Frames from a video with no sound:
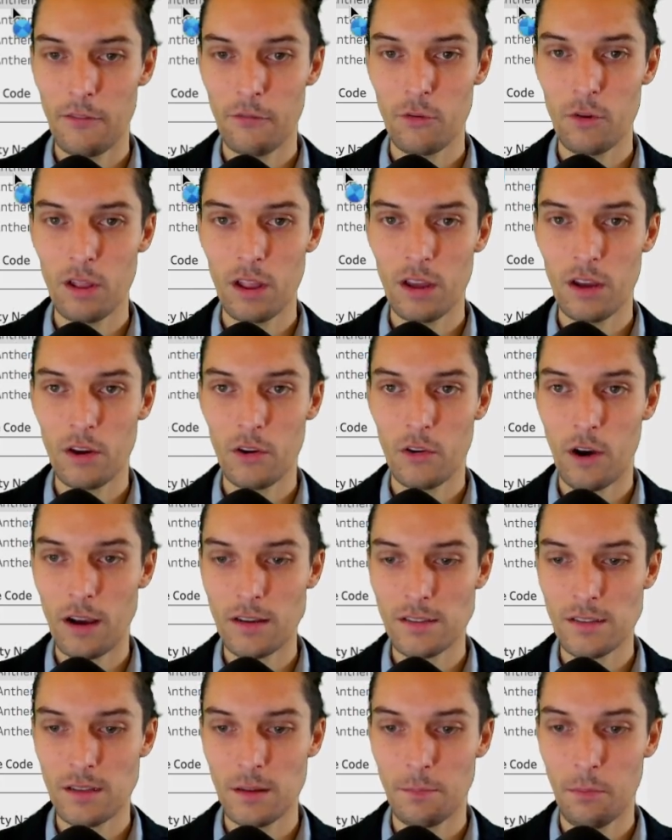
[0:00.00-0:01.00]
we look
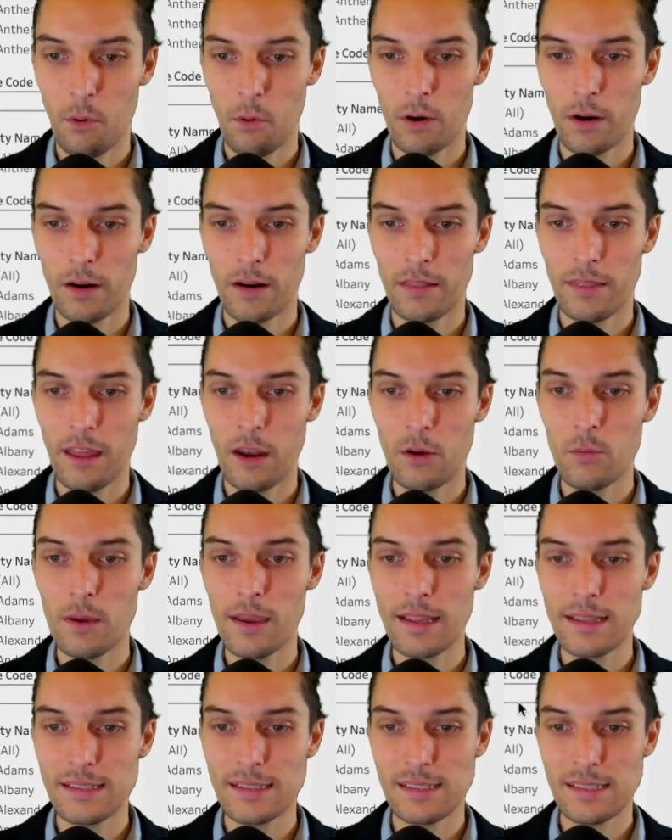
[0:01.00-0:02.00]
across the board, then we
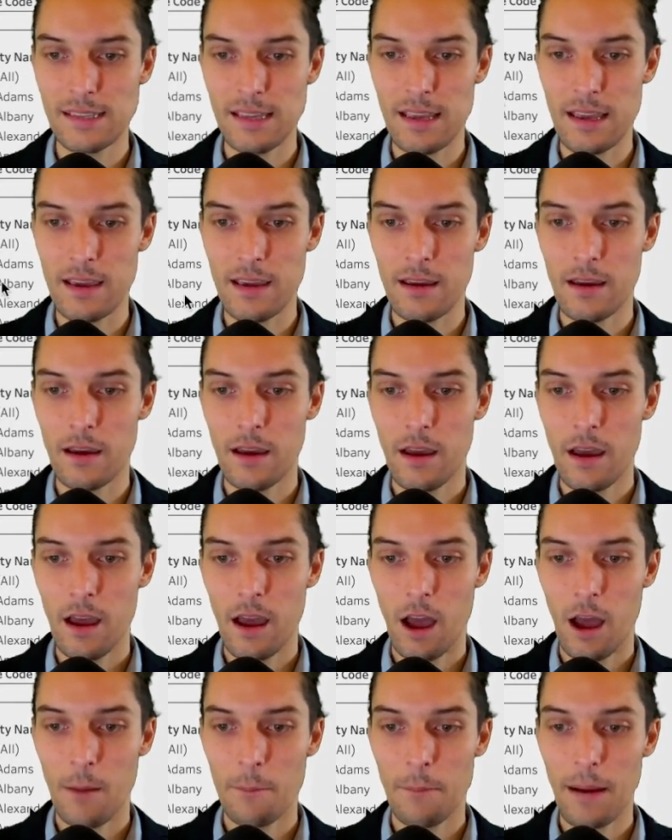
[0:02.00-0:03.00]
can see
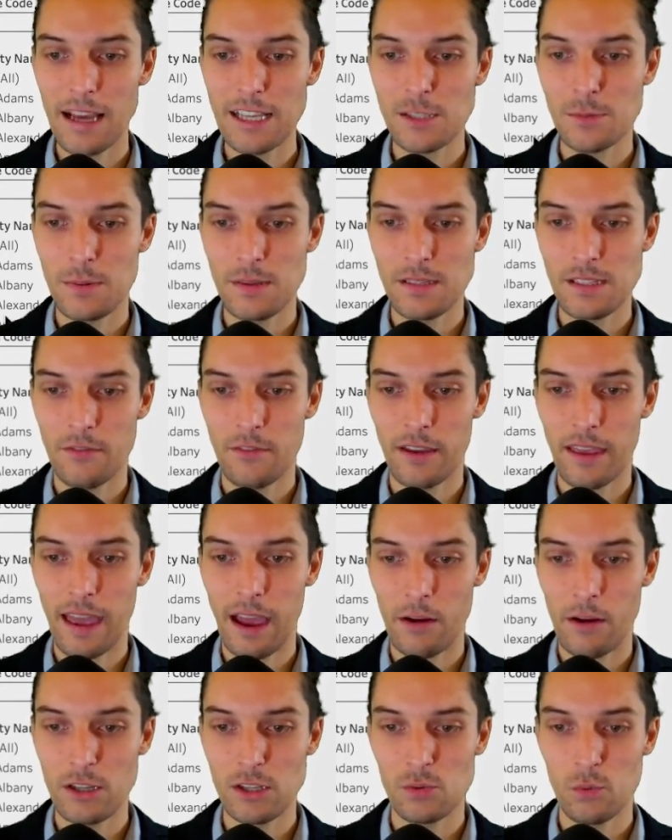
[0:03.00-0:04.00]
by specific
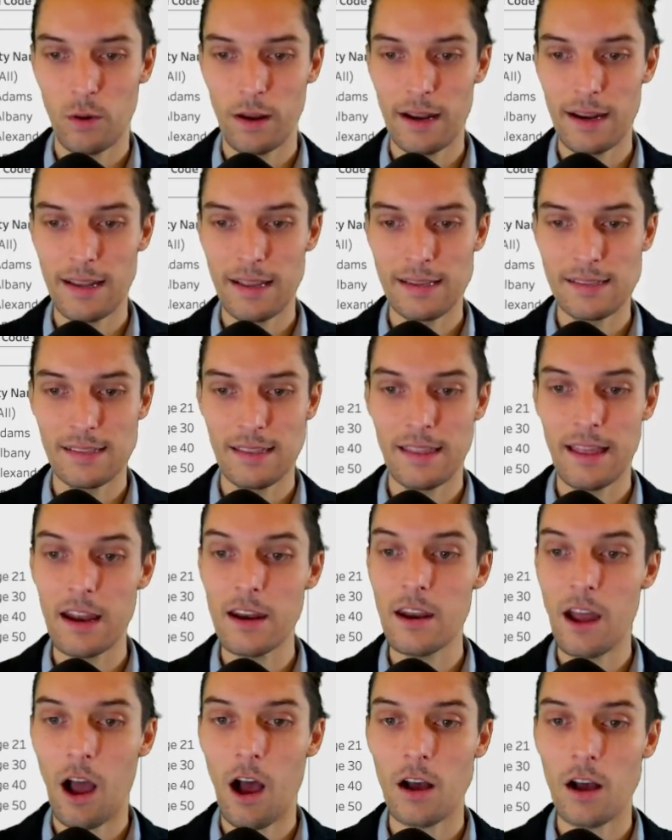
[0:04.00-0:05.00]
counties what it is. And
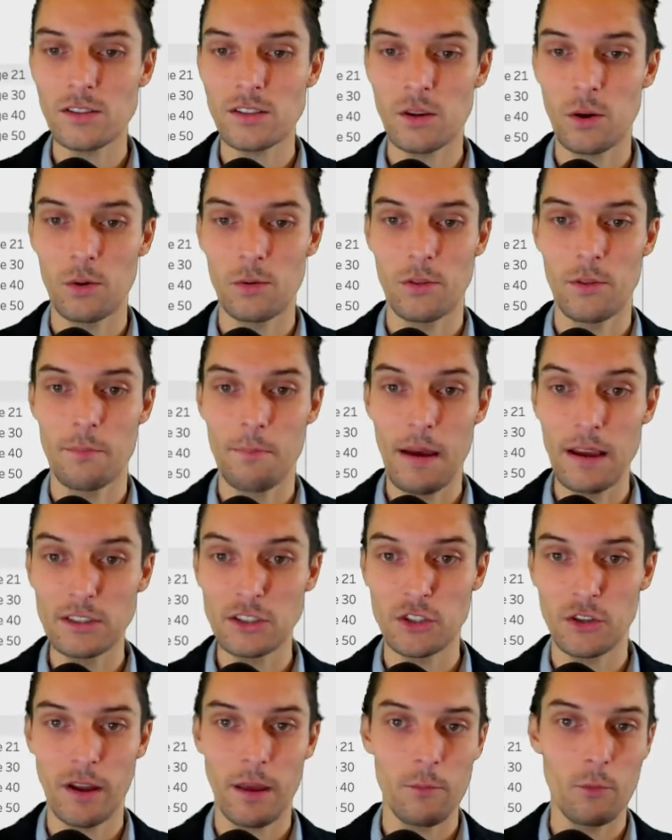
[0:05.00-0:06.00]
then also the
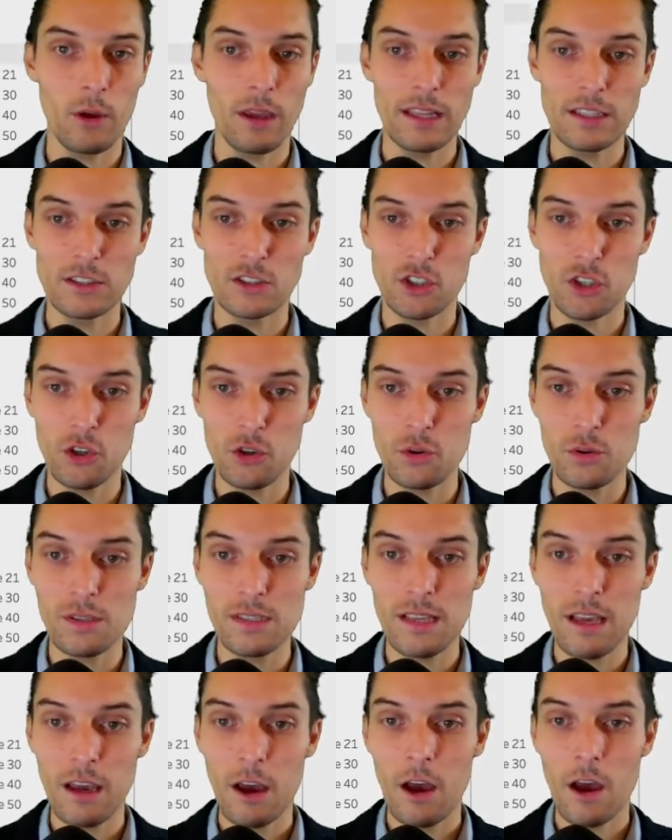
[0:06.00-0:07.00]
measure name, we can
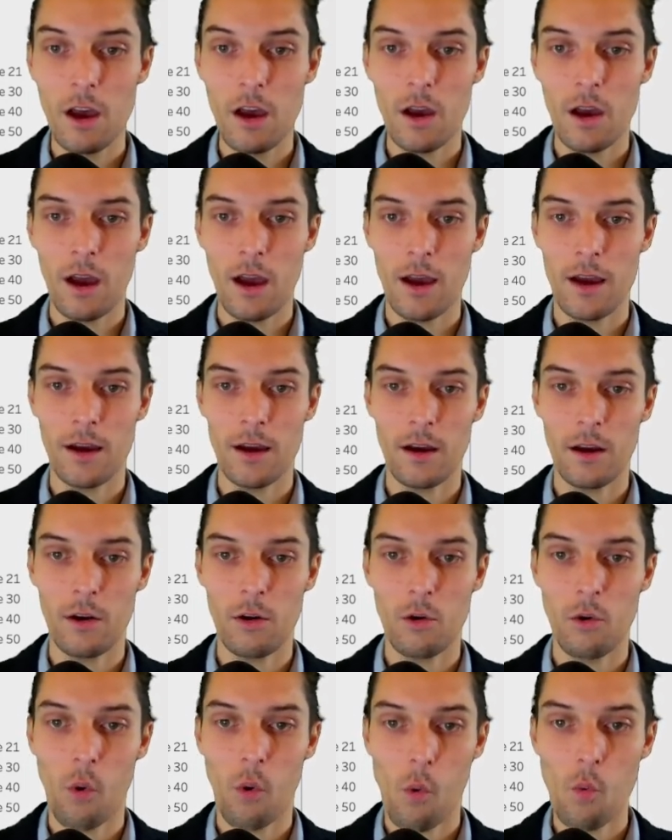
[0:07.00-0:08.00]
choose
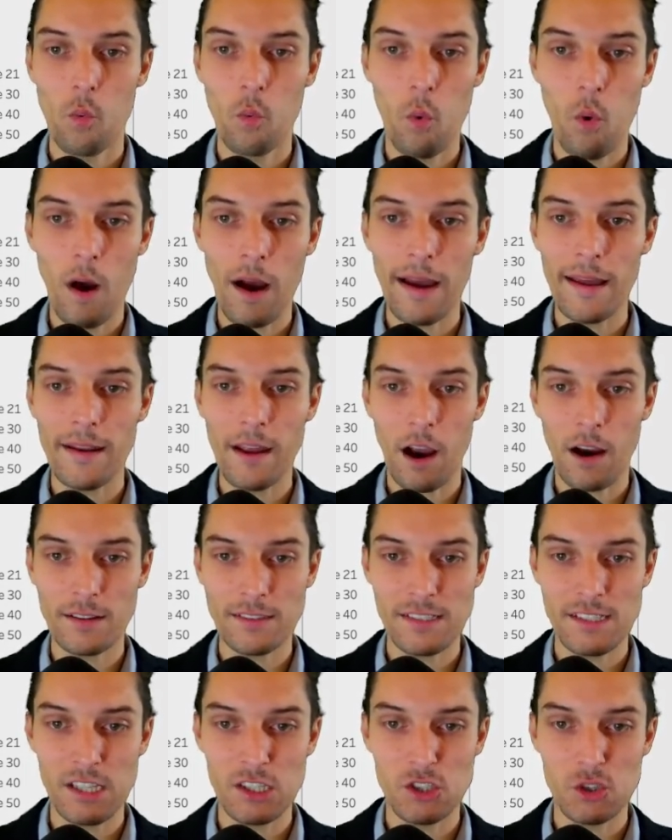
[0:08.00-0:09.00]
what our
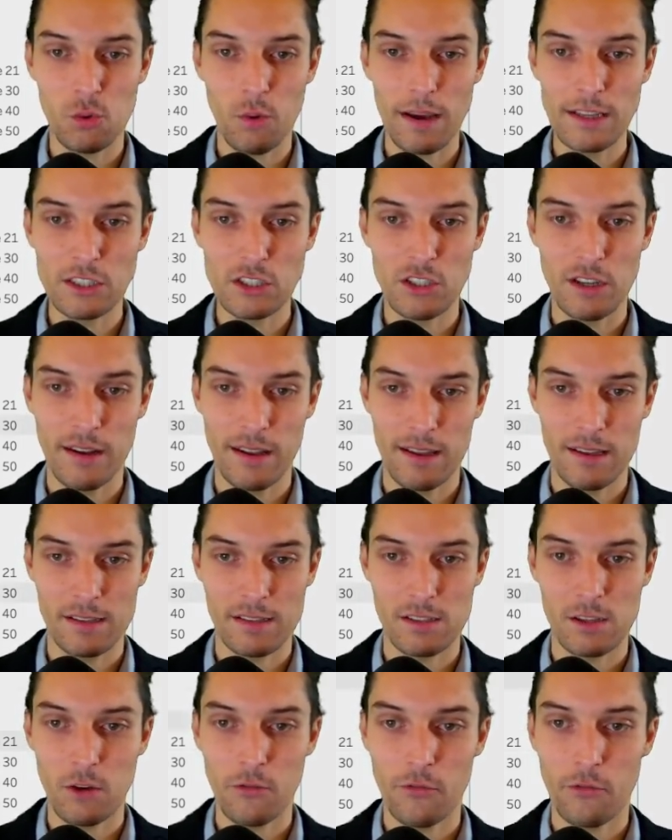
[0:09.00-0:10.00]
situation is.
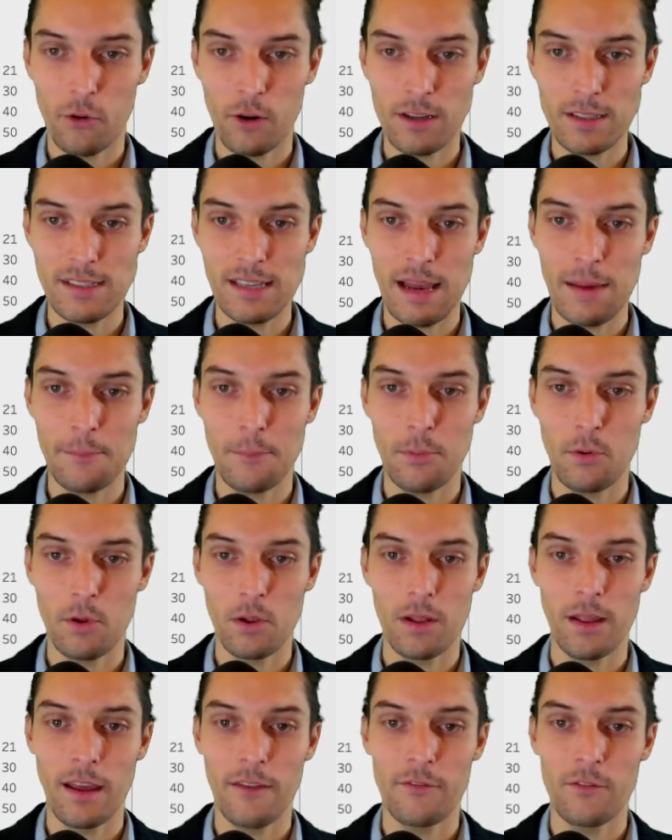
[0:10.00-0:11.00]
So for
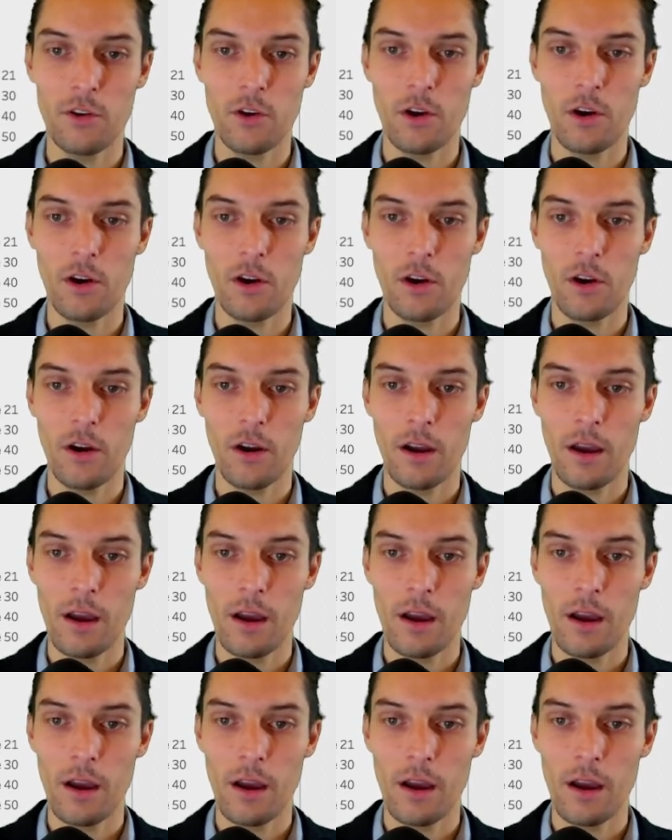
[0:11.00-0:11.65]
example, if you're